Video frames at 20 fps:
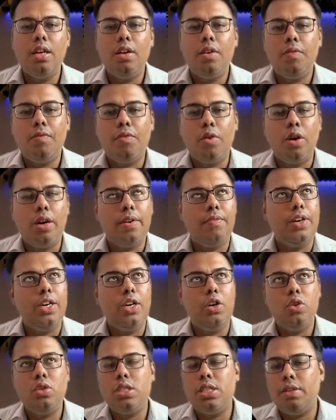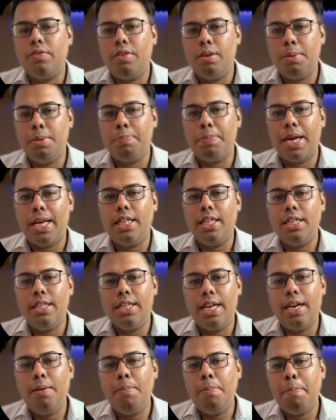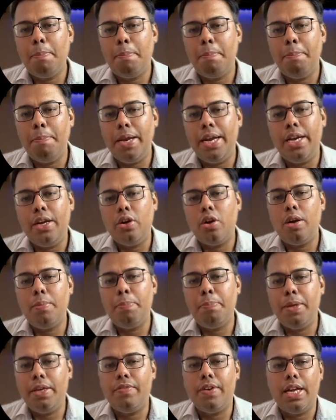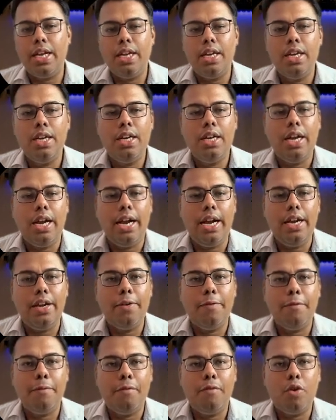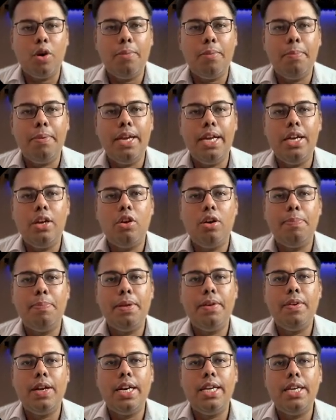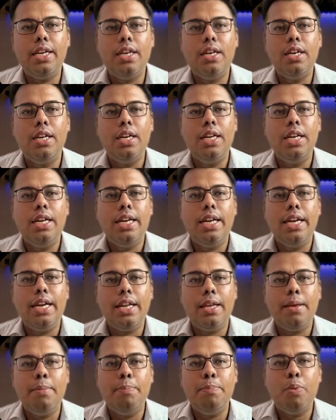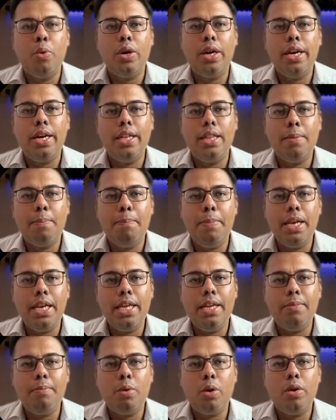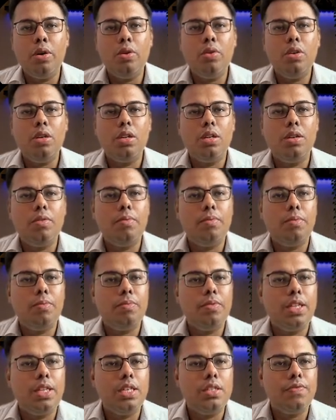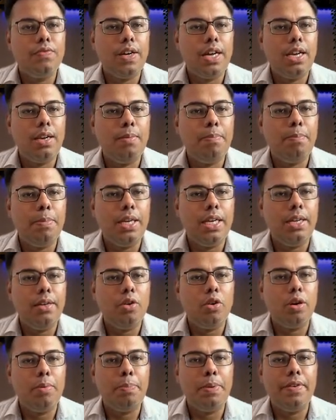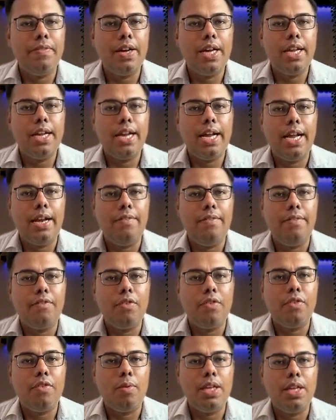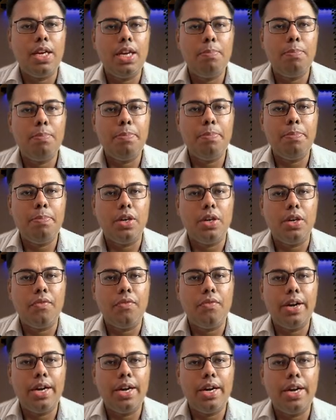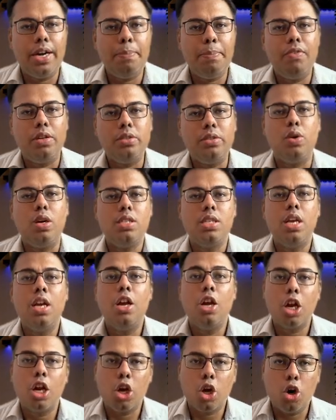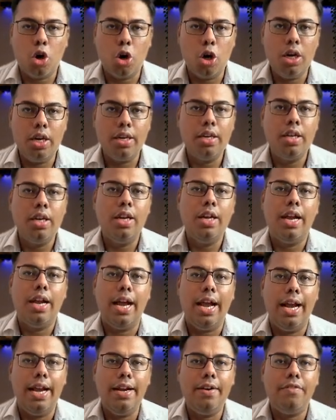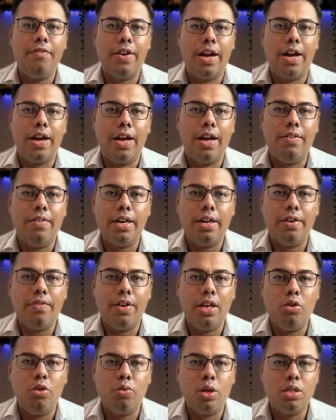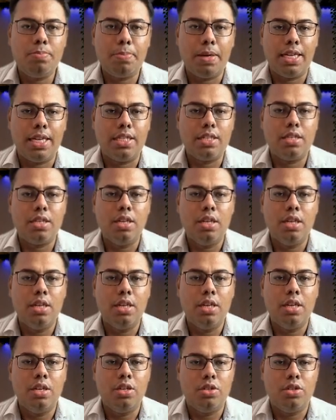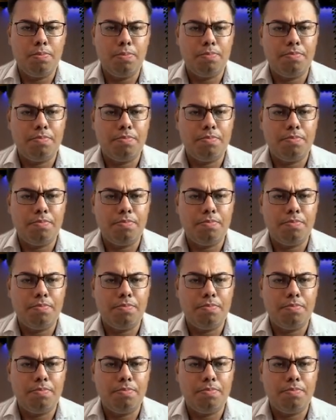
for Windows it will be Python, then main.py. And what main.py did, it imported the billing module, this file billing.py, and from that generate bill function was called, and 500 value was passed. So